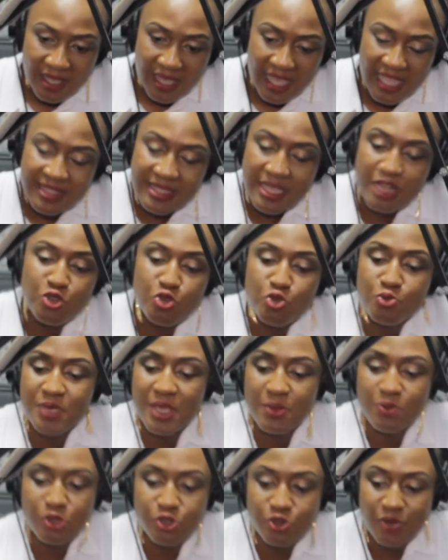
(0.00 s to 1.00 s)
and then you'll be
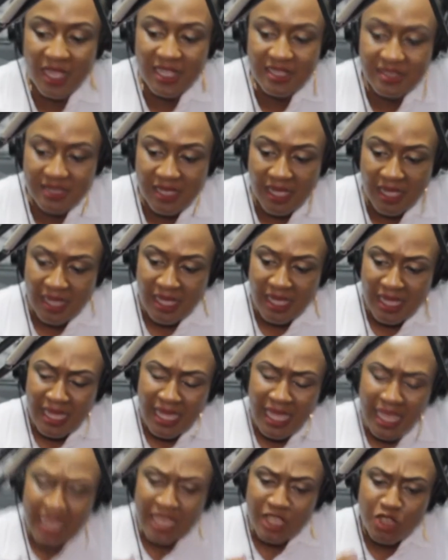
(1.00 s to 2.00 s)
able to answer.
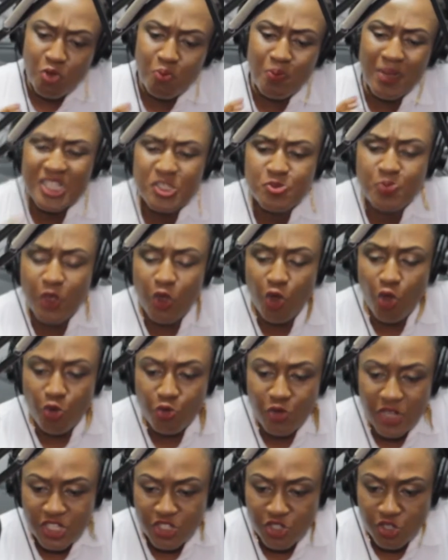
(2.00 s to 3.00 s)
You must be
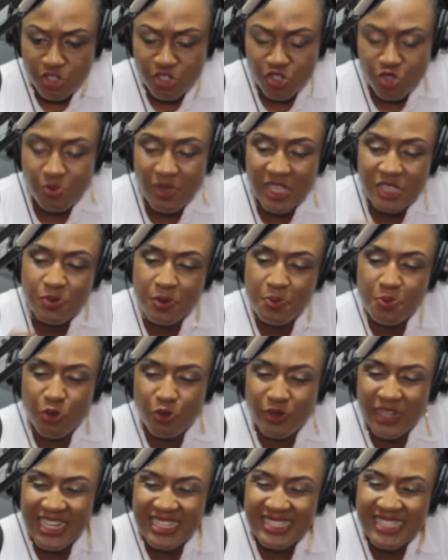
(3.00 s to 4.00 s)
courageous, you must be
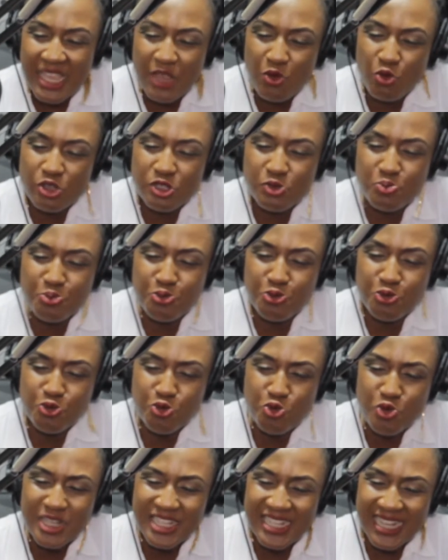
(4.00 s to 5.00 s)
bold. And say he was
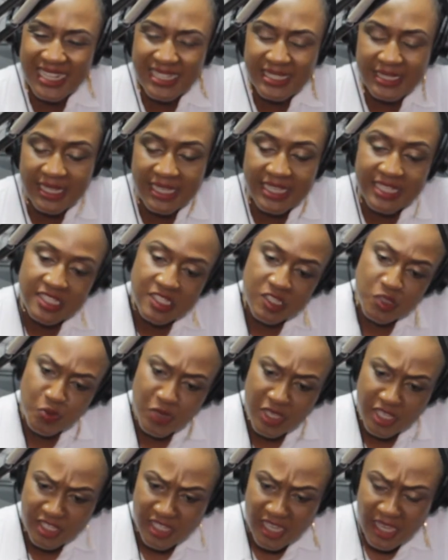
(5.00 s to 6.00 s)
prudent in
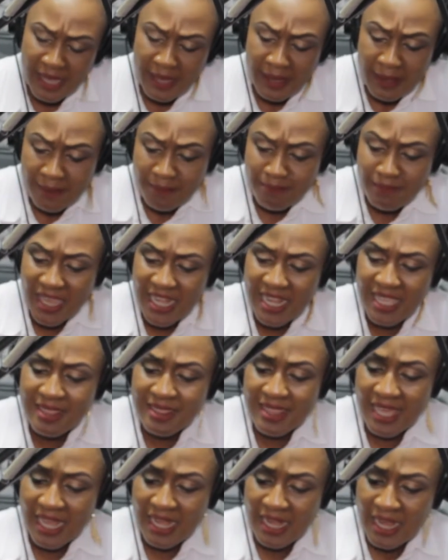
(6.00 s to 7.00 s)
speech, meaning
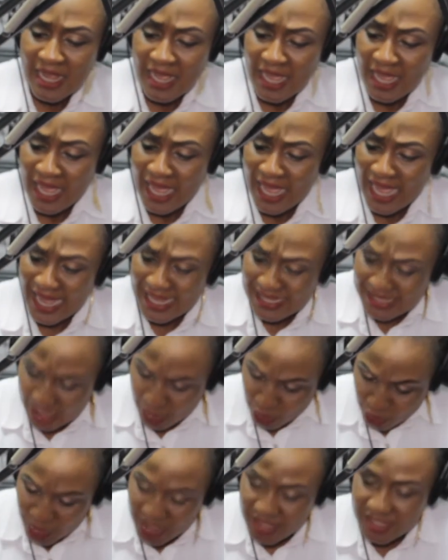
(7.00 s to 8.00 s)
that as a
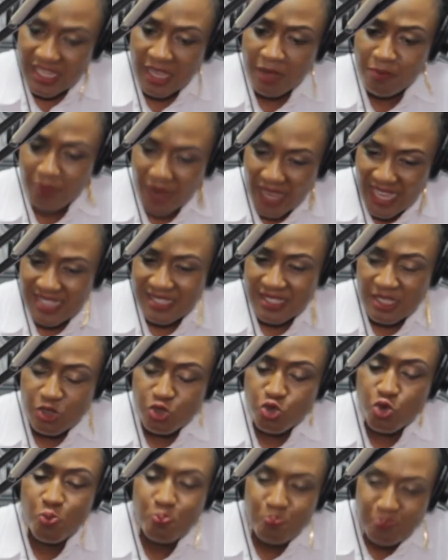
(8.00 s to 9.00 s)
Christian person,
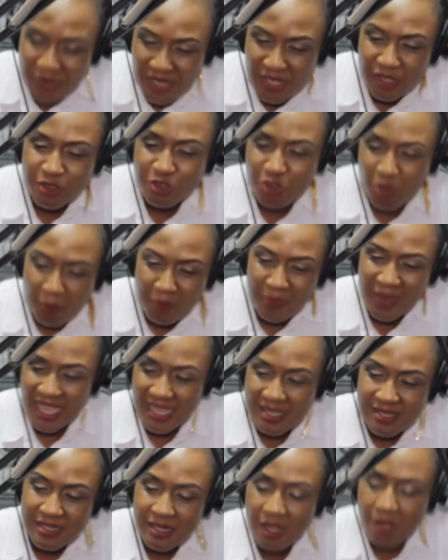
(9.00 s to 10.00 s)
to build your
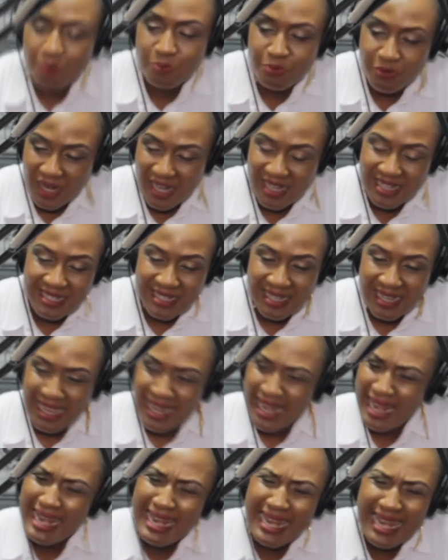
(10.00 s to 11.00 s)
personal brand,
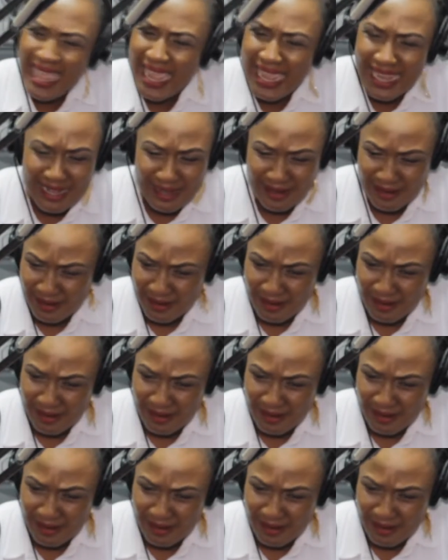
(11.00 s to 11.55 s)
learn